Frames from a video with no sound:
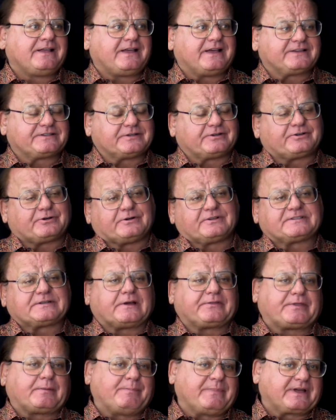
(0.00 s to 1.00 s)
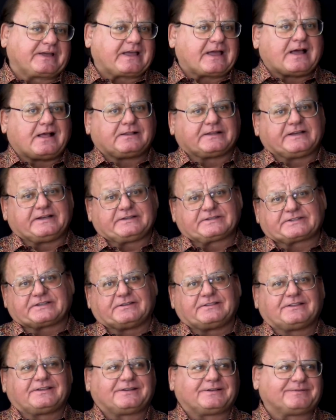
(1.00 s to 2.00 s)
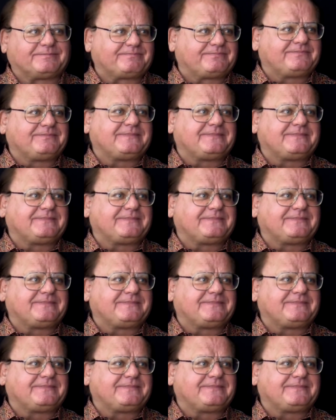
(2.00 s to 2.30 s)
As it turns out, the Bengalis and the